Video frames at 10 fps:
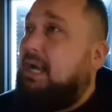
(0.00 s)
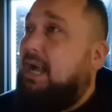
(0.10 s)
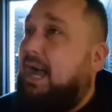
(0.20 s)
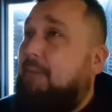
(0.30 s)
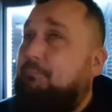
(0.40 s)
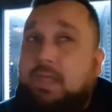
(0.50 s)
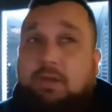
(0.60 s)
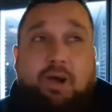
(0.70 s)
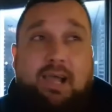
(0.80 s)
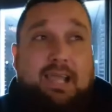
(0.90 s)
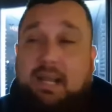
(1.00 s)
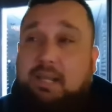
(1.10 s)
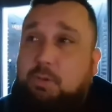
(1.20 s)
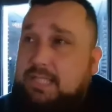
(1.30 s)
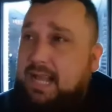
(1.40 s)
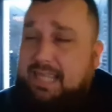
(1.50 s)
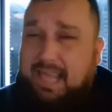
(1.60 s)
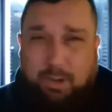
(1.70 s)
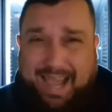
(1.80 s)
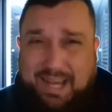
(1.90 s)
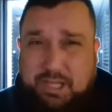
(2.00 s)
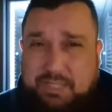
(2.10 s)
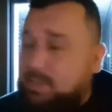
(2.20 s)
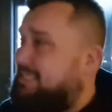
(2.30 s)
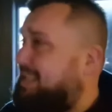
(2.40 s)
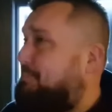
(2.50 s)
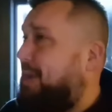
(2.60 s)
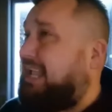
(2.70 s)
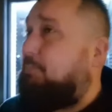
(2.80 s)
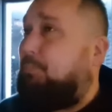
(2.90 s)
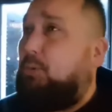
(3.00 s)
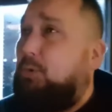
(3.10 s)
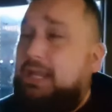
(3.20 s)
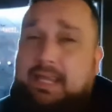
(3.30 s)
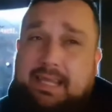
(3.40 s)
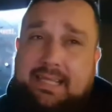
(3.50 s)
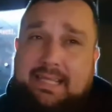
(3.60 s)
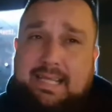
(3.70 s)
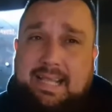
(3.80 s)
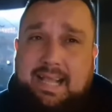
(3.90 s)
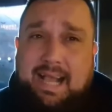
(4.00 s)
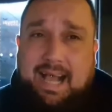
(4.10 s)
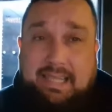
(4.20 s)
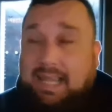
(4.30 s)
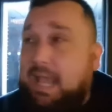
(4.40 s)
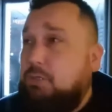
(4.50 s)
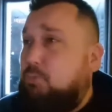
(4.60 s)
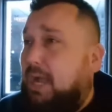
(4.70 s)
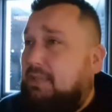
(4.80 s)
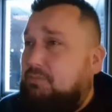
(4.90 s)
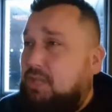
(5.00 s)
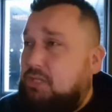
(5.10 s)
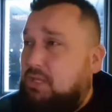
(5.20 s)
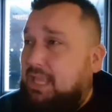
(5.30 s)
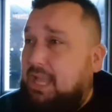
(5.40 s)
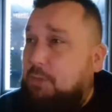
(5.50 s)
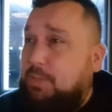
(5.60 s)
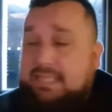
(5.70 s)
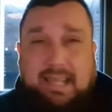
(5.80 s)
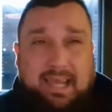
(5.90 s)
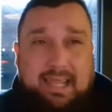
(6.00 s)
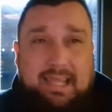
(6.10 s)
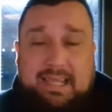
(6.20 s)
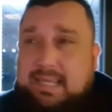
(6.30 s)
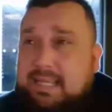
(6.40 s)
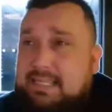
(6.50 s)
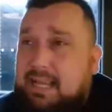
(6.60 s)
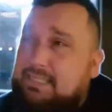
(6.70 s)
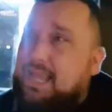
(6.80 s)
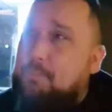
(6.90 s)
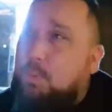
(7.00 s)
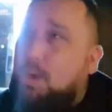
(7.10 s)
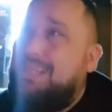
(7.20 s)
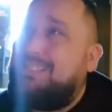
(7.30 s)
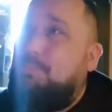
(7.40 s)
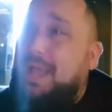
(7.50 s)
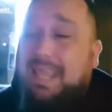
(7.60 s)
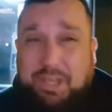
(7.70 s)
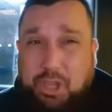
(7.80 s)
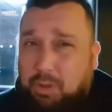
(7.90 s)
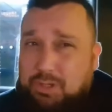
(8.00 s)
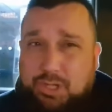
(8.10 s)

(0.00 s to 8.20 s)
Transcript: Right, a couple of doors down in the old HSBC Bank building. The lounge brand, literally they opened yesterday. So this is a brand spanking new one.